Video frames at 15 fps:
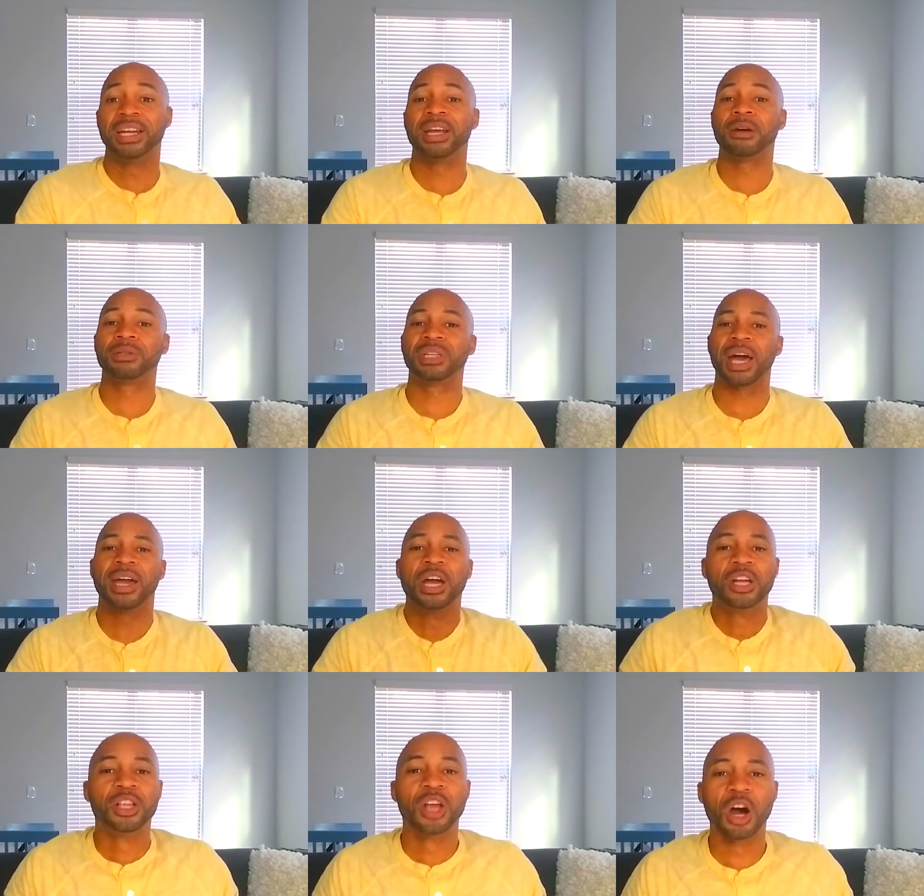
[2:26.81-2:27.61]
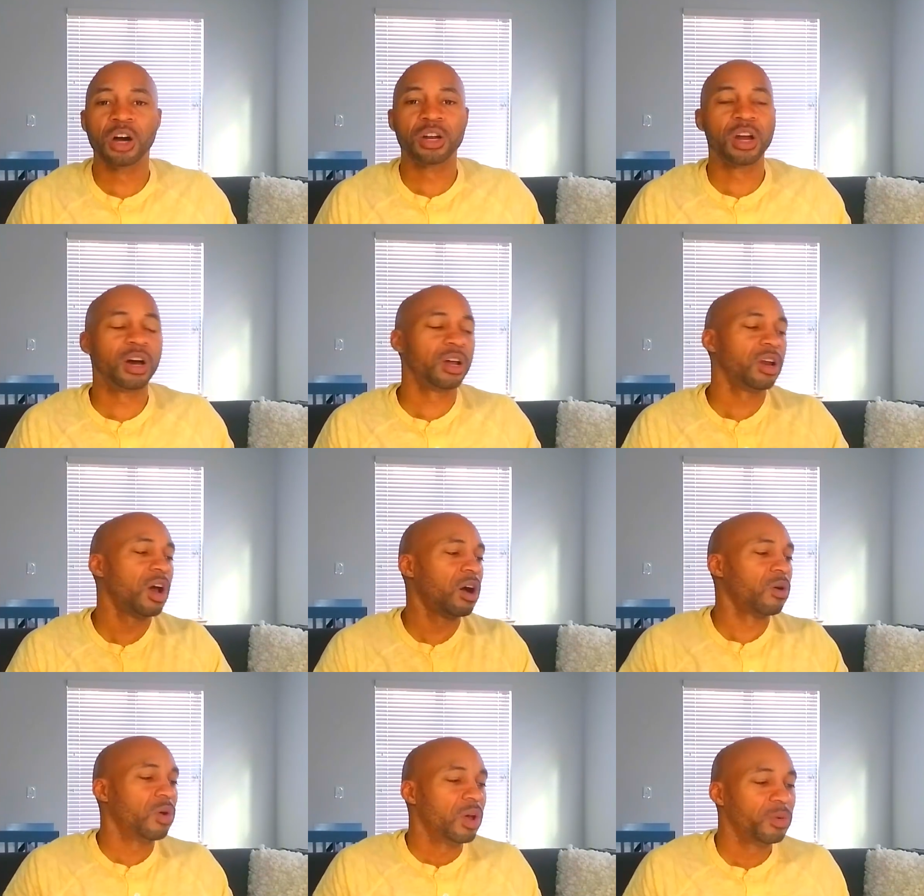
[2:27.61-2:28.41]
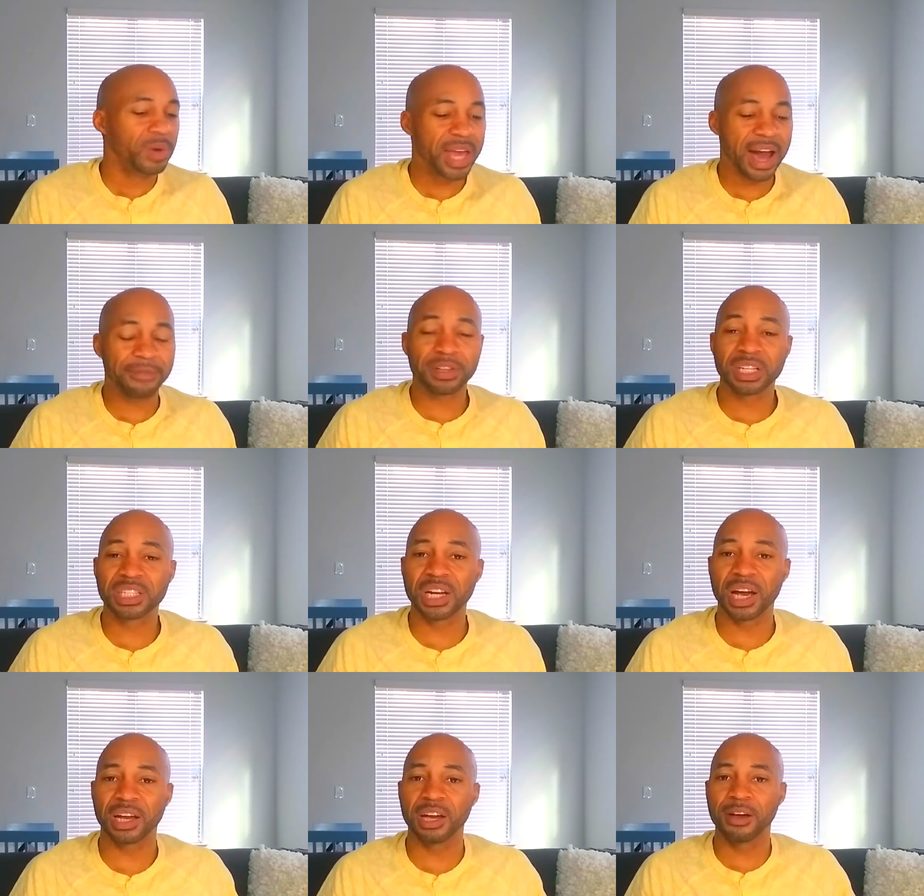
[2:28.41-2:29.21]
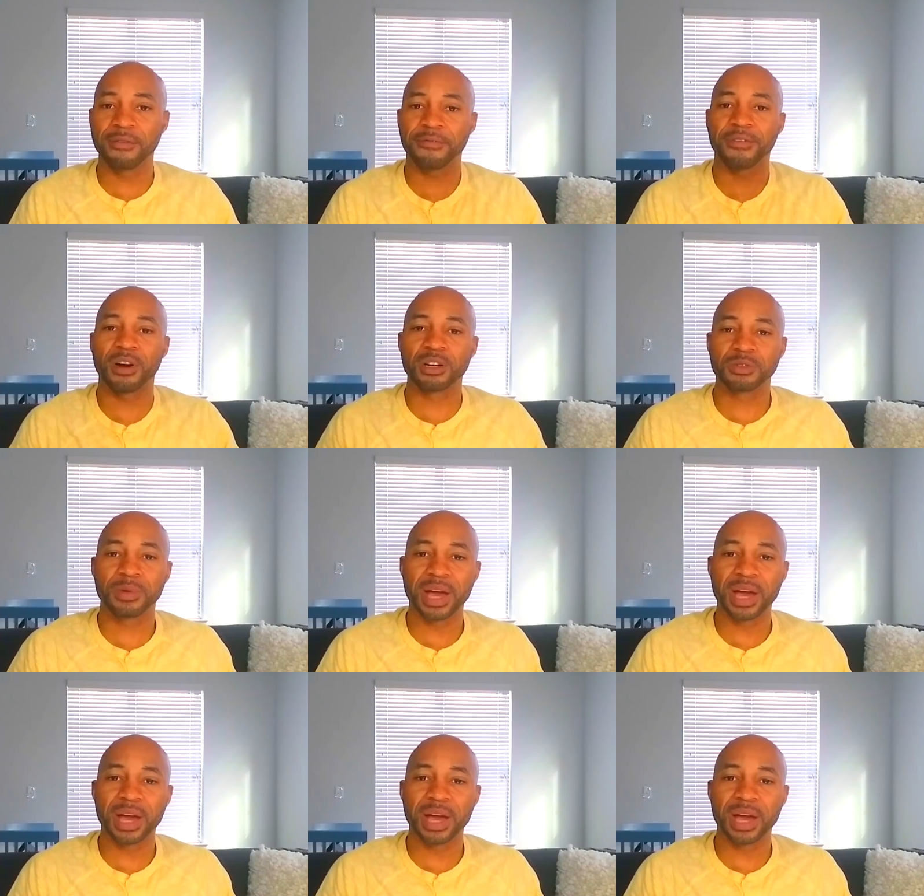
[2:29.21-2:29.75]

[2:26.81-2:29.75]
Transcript: And they was like, no, no, no, we have to check in first.